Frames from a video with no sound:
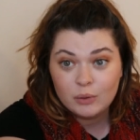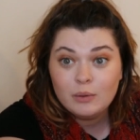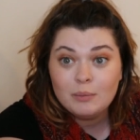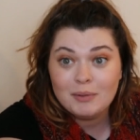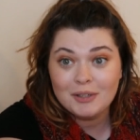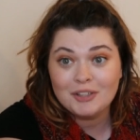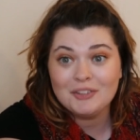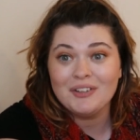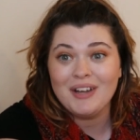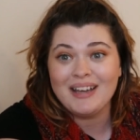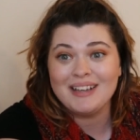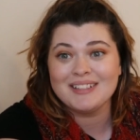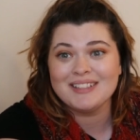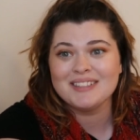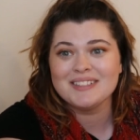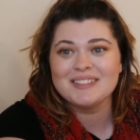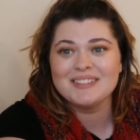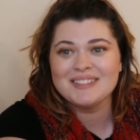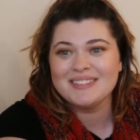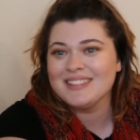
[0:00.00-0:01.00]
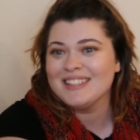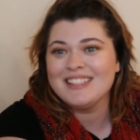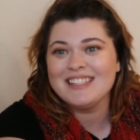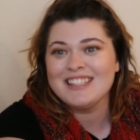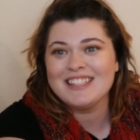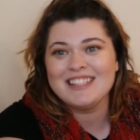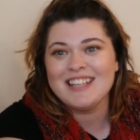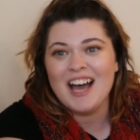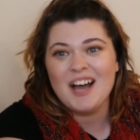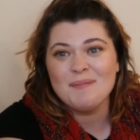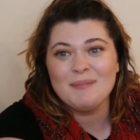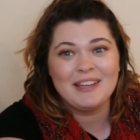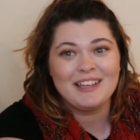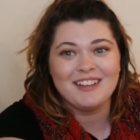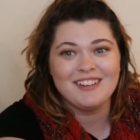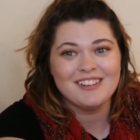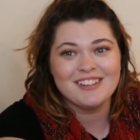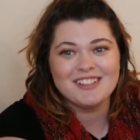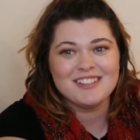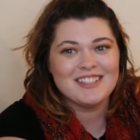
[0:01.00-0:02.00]
you would be correct. This is not my
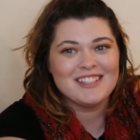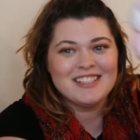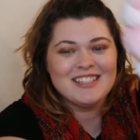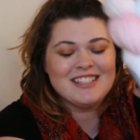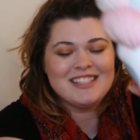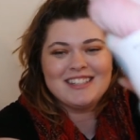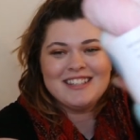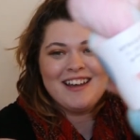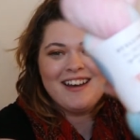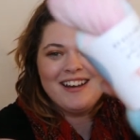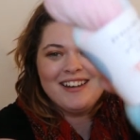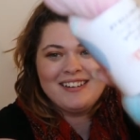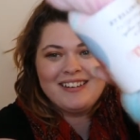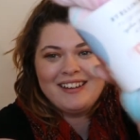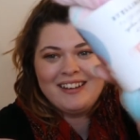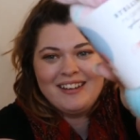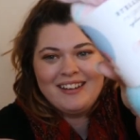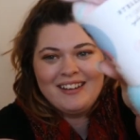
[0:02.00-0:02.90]
colors. This is not